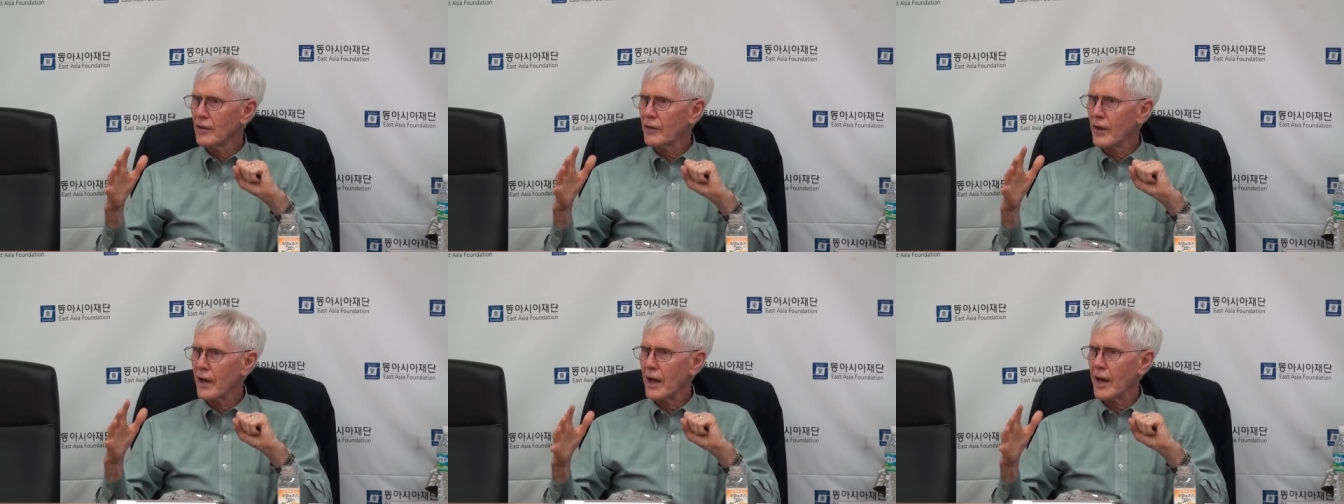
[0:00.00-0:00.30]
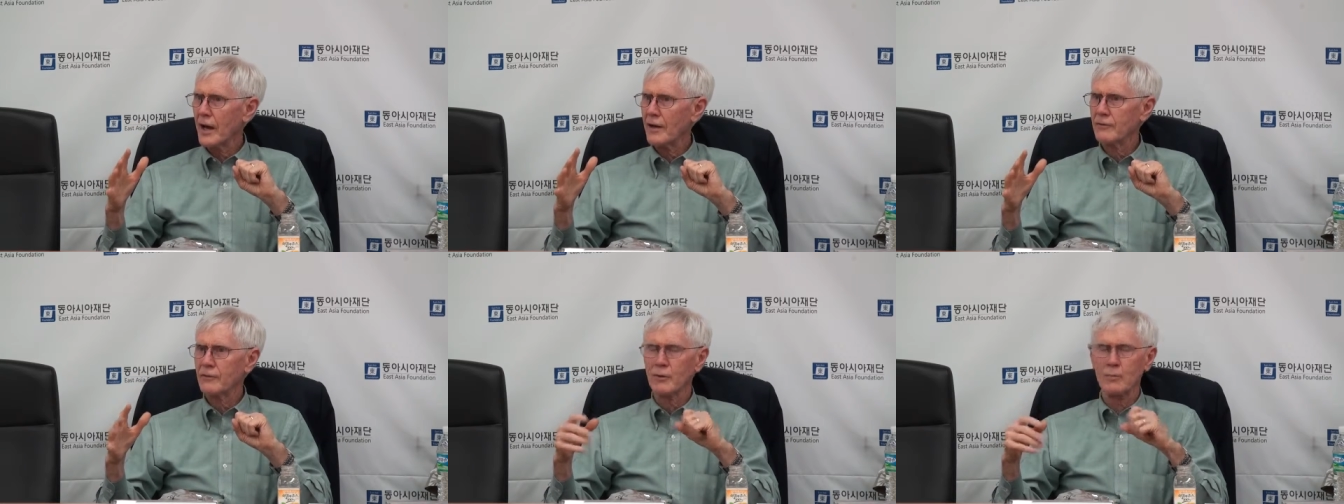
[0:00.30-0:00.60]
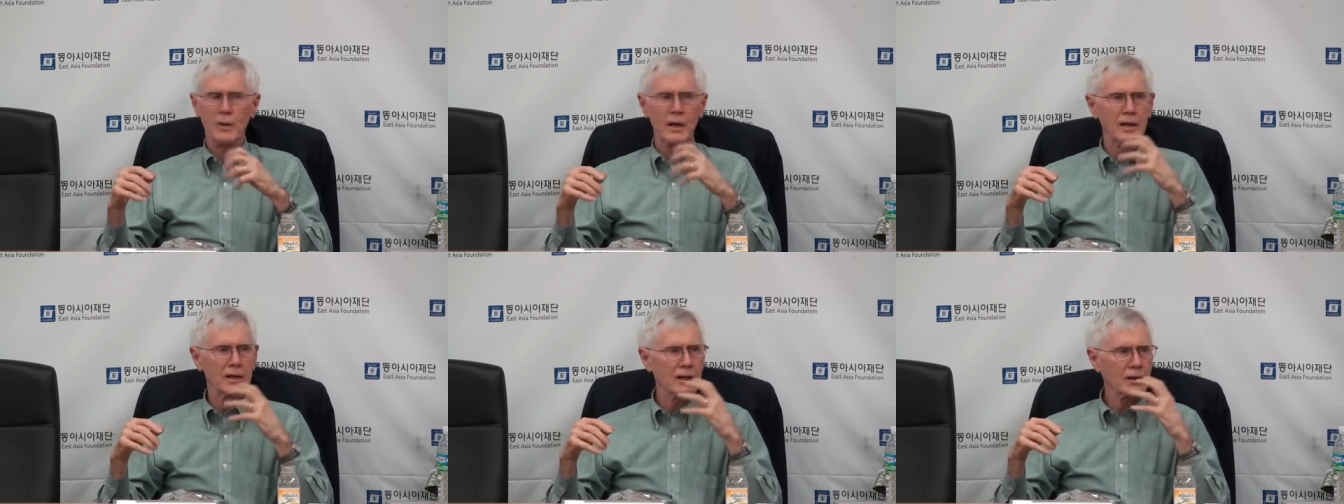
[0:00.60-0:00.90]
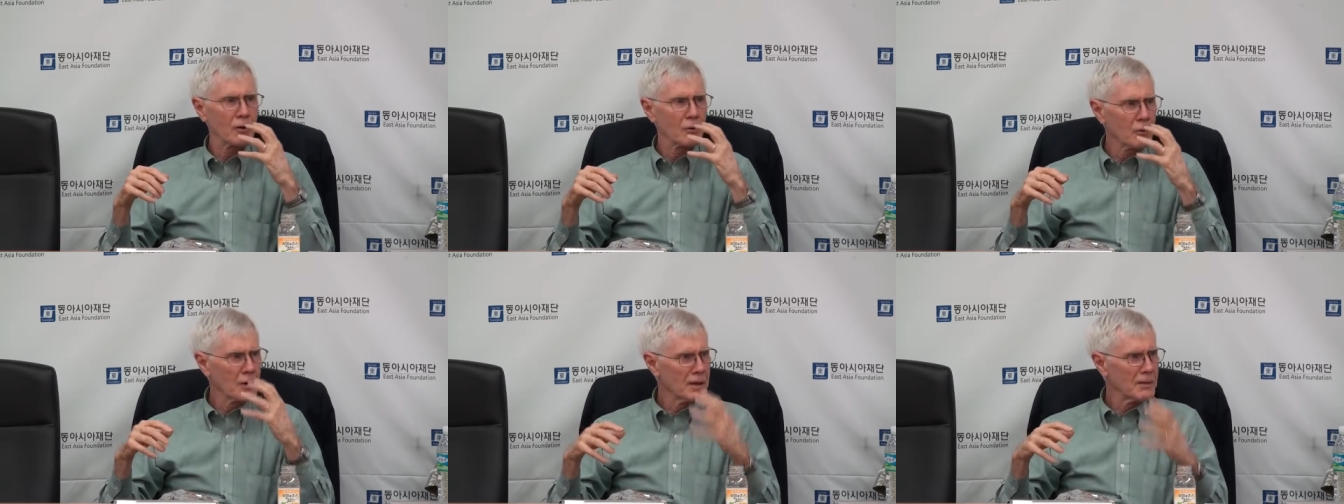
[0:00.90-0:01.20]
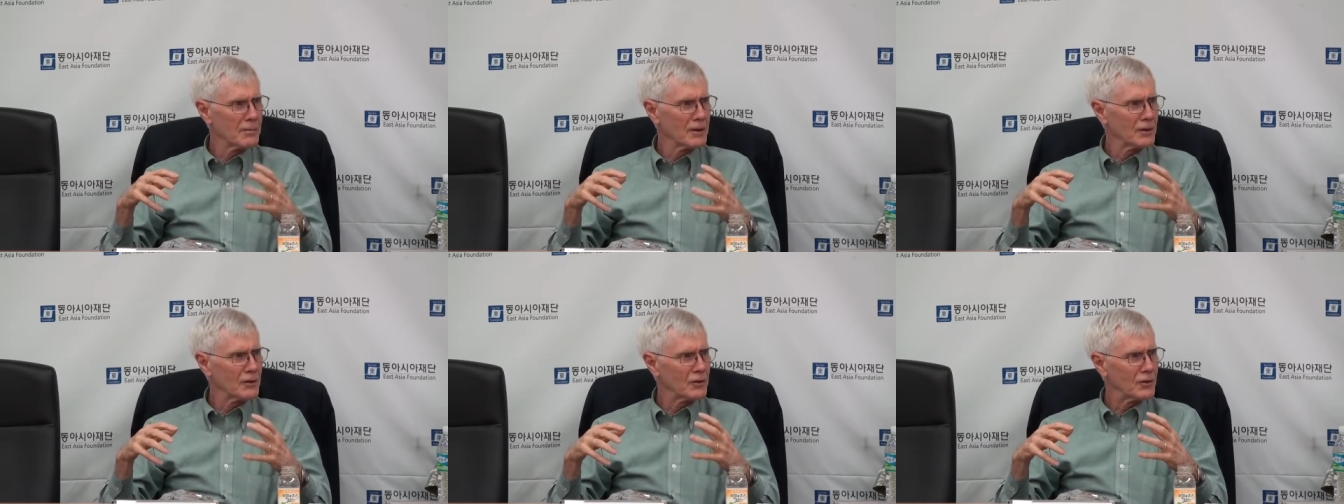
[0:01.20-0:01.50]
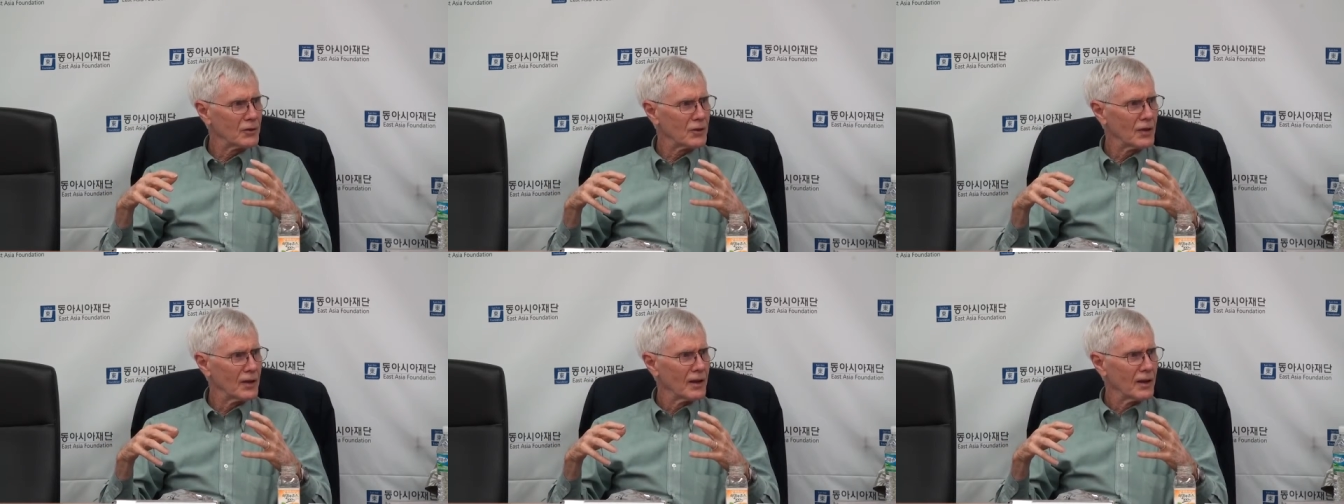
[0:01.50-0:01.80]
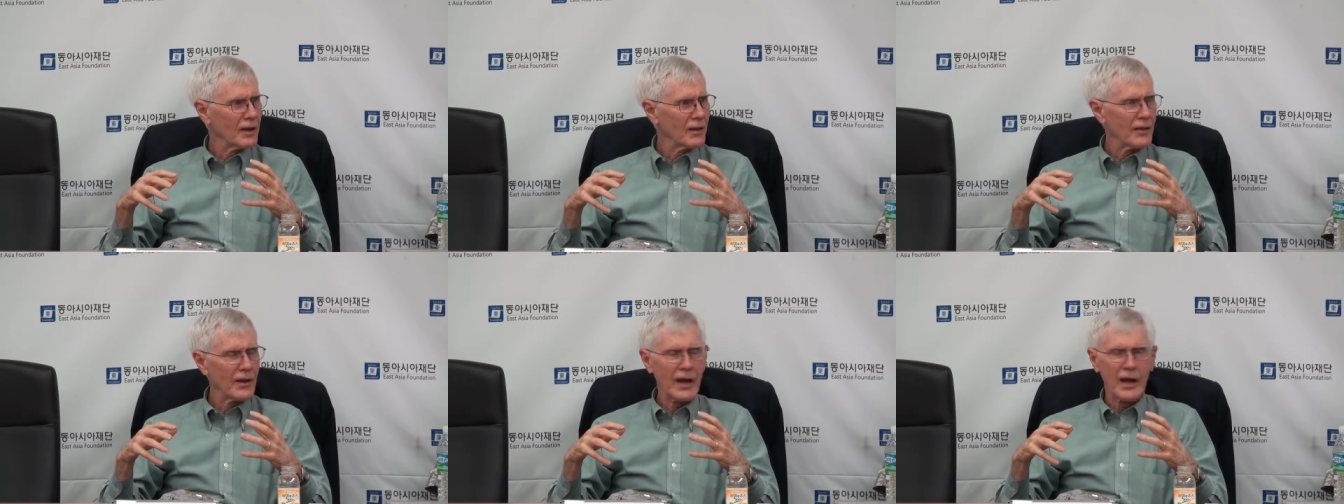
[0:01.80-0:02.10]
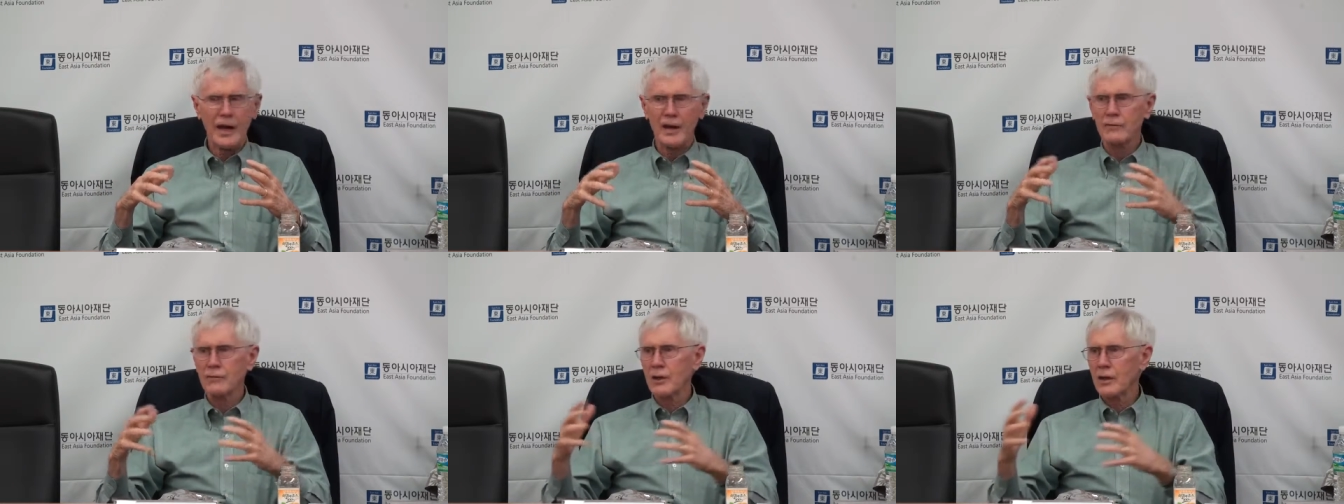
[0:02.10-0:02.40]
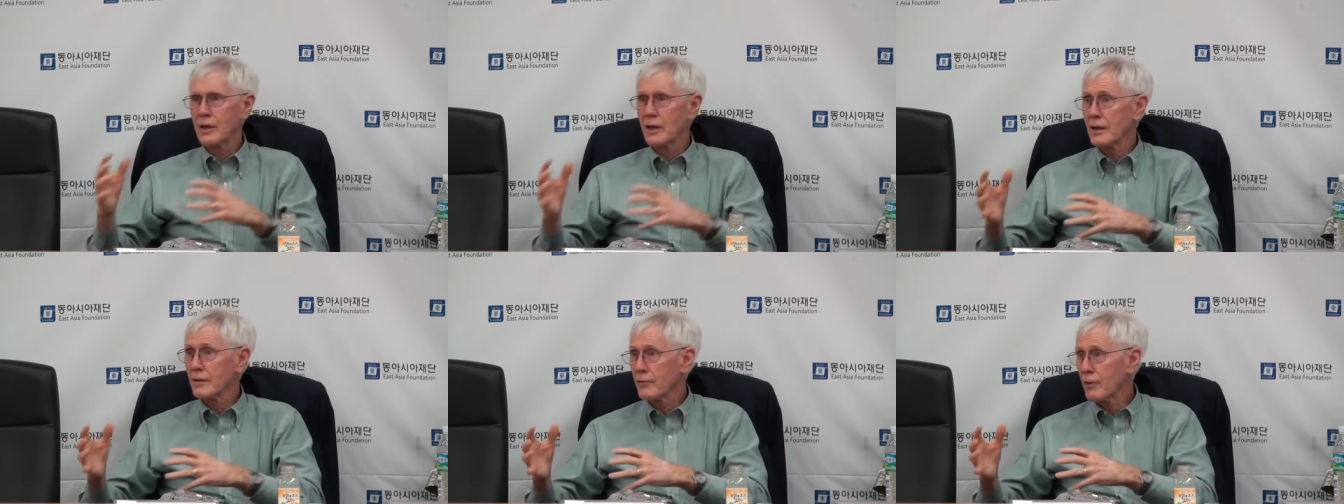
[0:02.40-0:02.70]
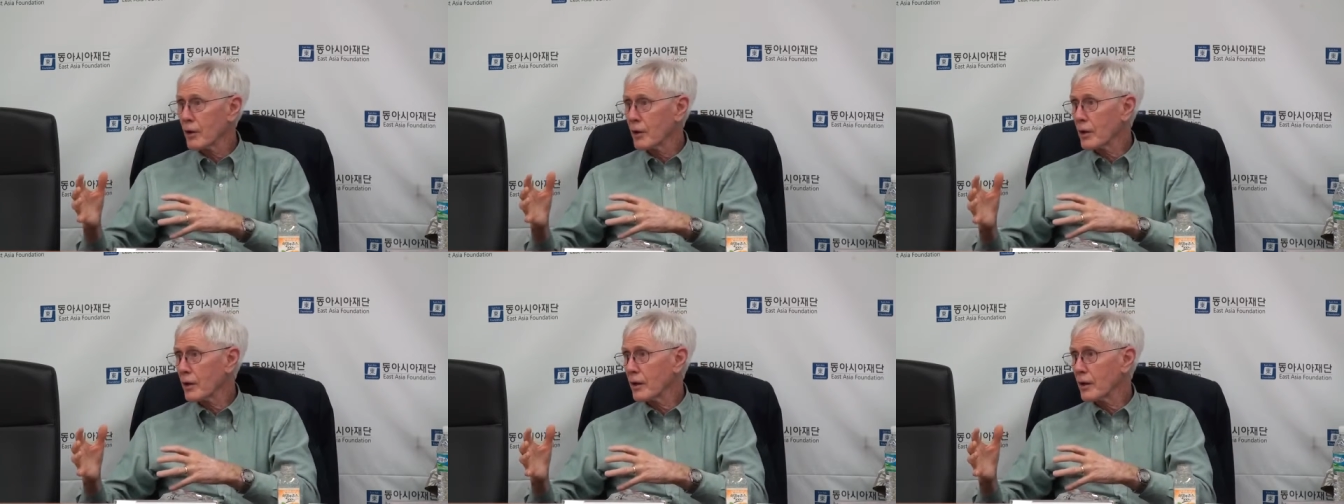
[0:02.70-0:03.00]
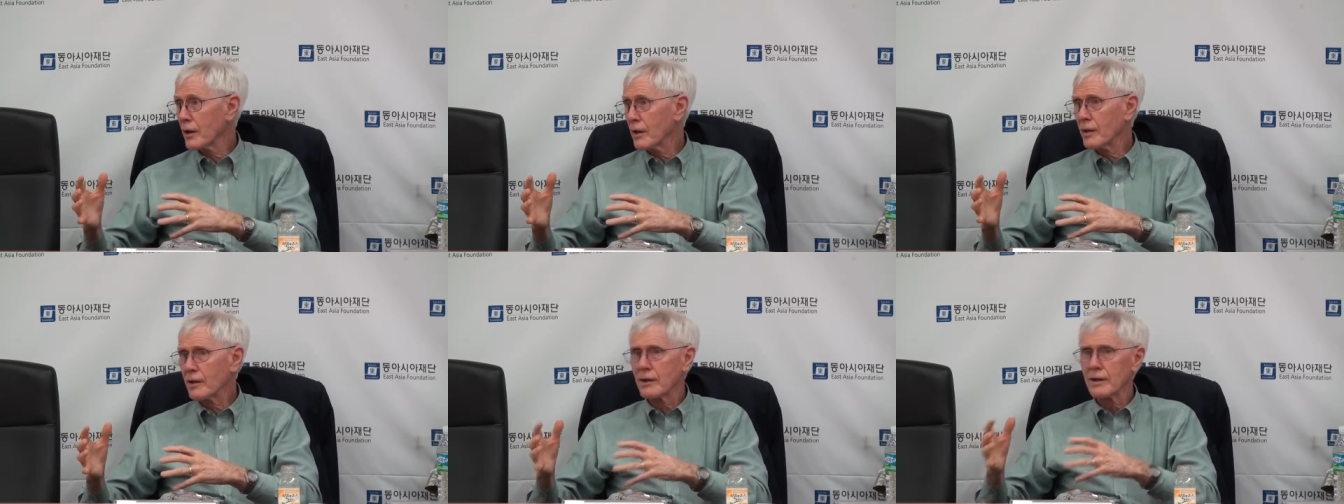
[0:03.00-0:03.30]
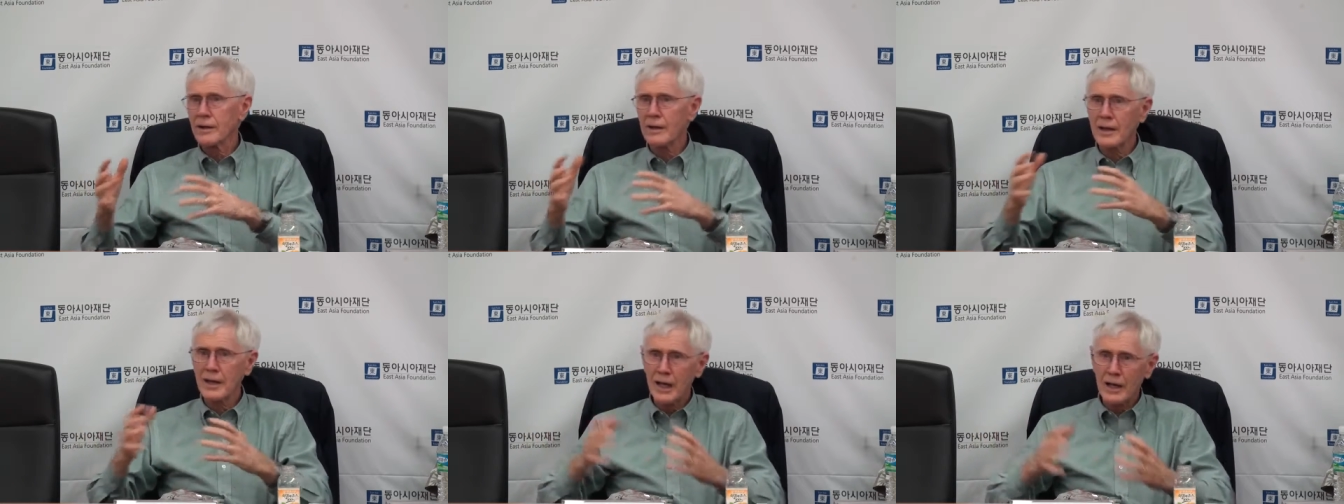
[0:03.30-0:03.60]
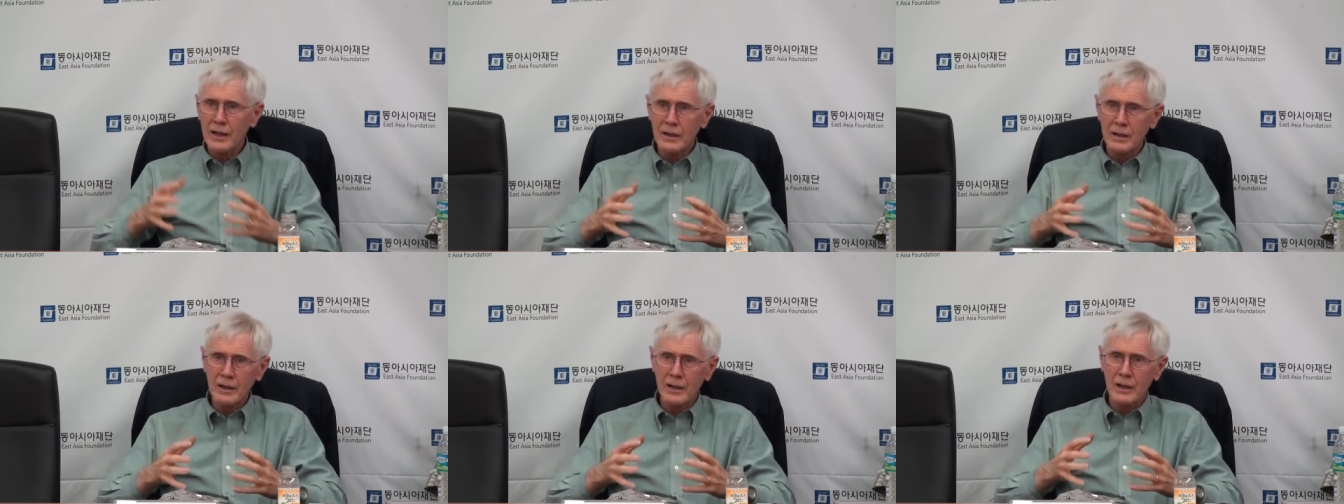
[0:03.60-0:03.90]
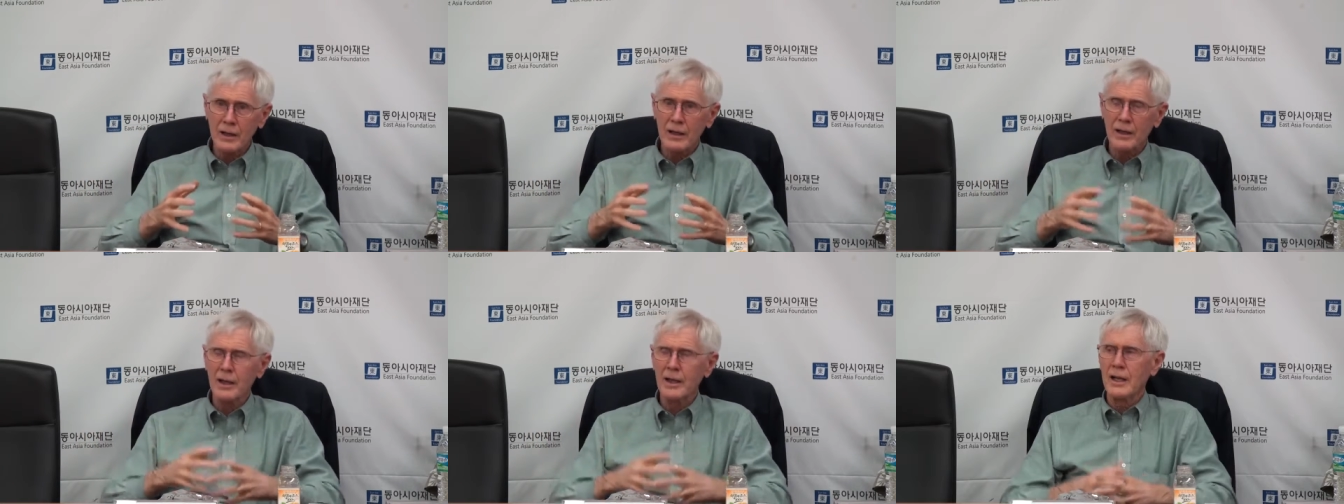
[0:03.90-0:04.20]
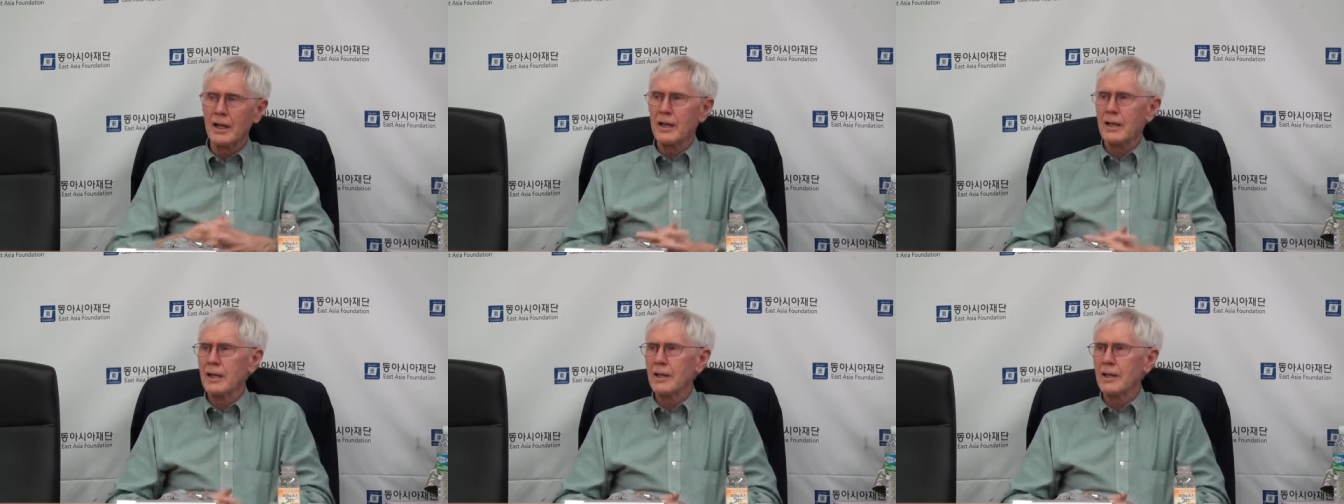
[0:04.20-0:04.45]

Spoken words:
They have to make agreements. They have to give a little, get a little.